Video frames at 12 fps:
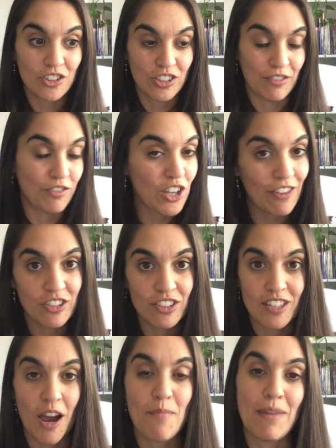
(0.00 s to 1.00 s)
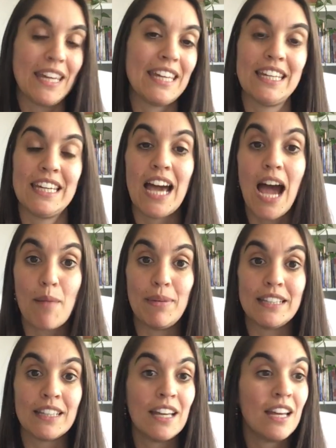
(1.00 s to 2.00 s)
If you have to start making it a
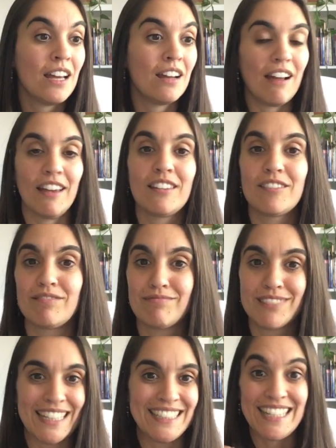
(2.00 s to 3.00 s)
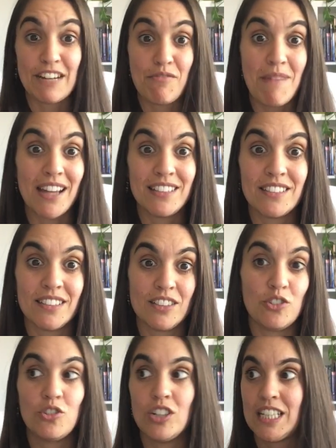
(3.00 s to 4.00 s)
habit, like setting a reminder
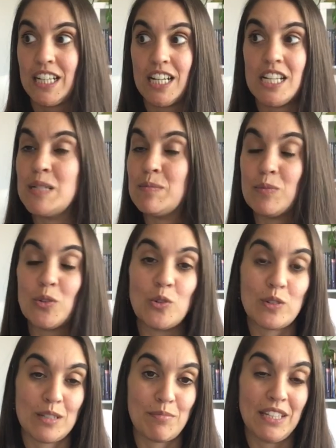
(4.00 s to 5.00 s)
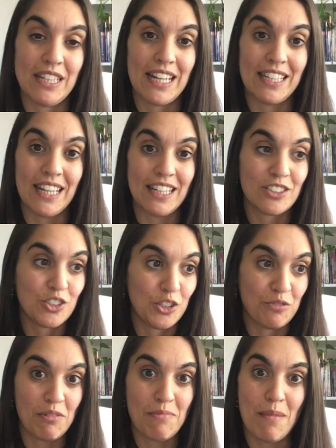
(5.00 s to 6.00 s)
or an alarm or something like that, so
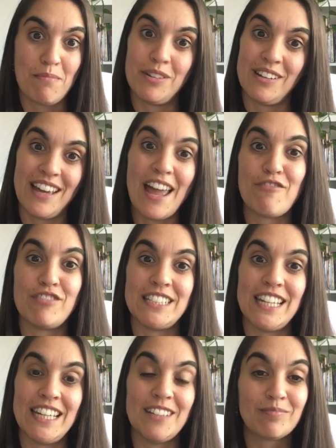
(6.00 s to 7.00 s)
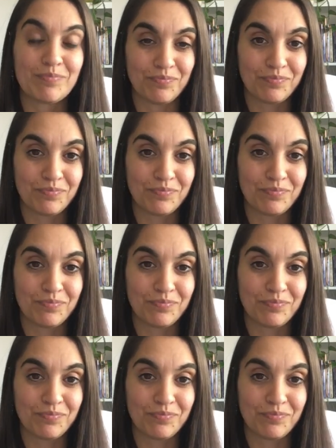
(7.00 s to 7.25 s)
you remember every day